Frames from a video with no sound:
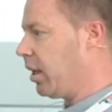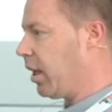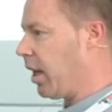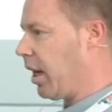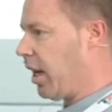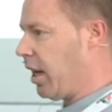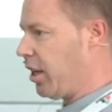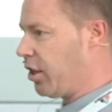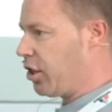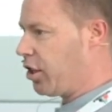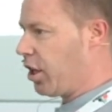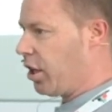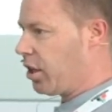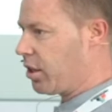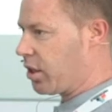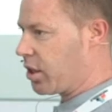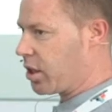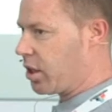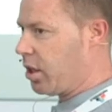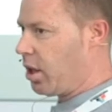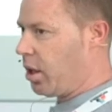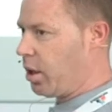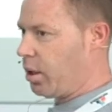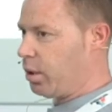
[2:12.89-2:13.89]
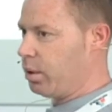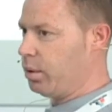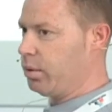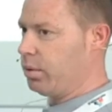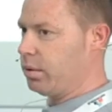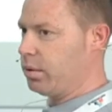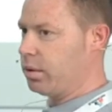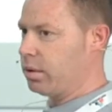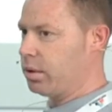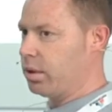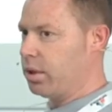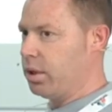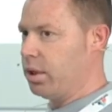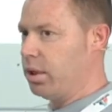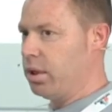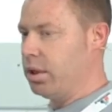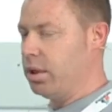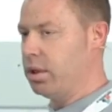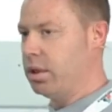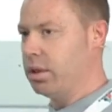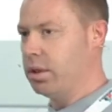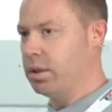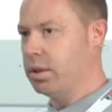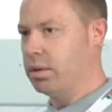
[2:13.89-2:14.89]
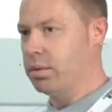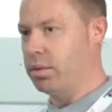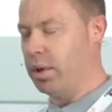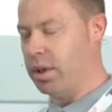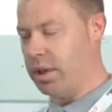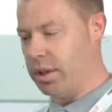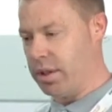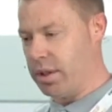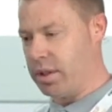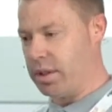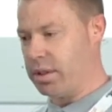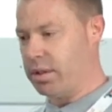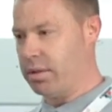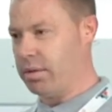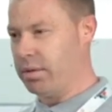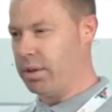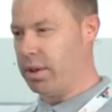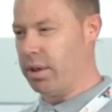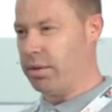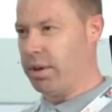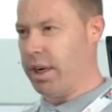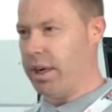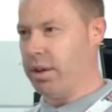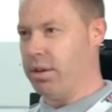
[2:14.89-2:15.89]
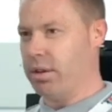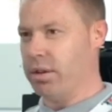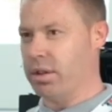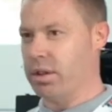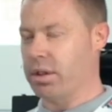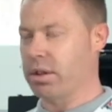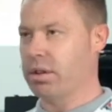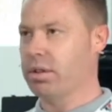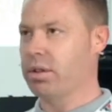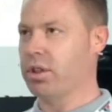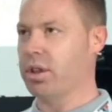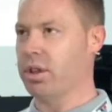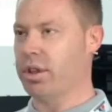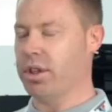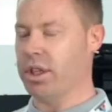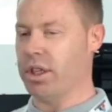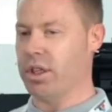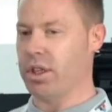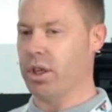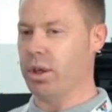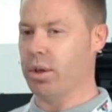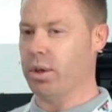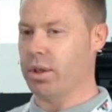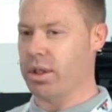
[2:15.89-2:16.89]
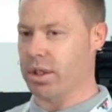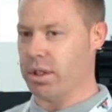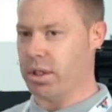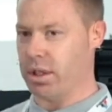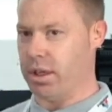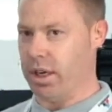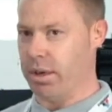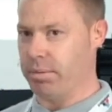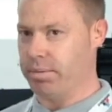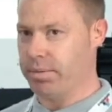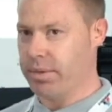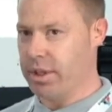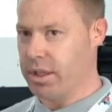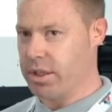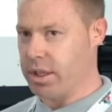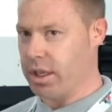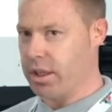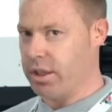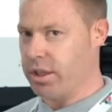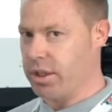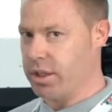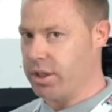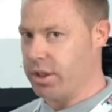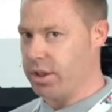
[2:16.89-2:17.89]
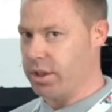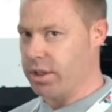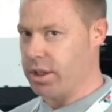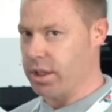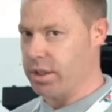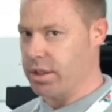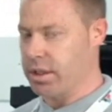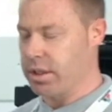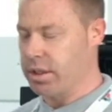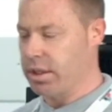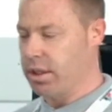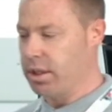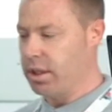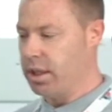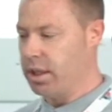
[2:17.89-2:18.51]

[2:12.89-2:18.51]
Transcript: And John Snow was around 32 at the time, his early 30s.